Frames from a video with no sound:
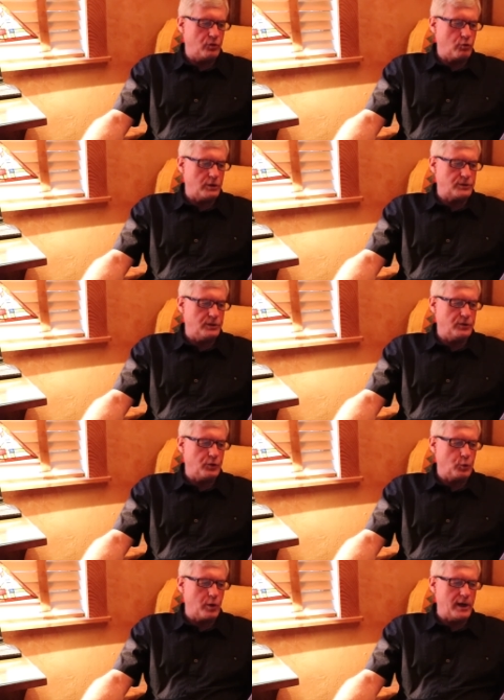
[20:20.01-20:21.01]
thrust it into
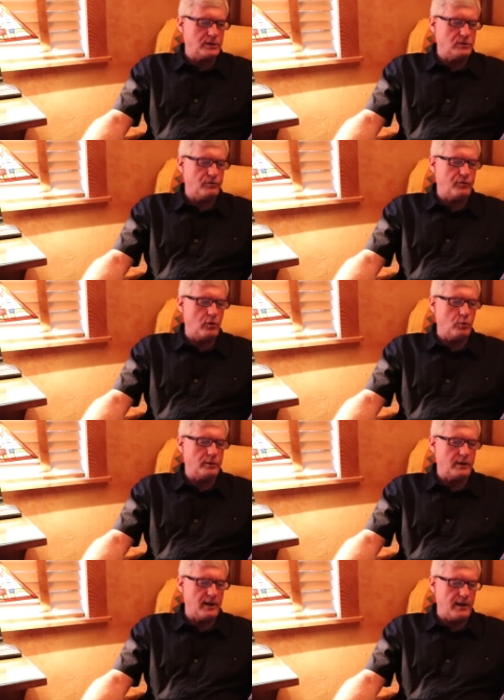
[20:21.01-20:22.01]
the horizon of
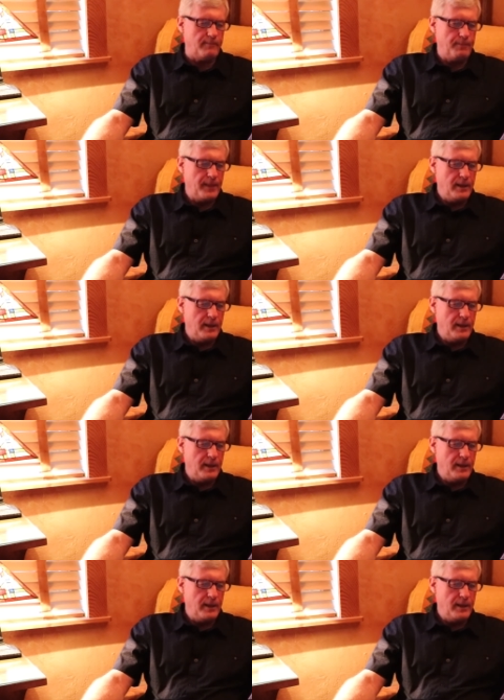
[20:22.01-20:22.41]
forward time.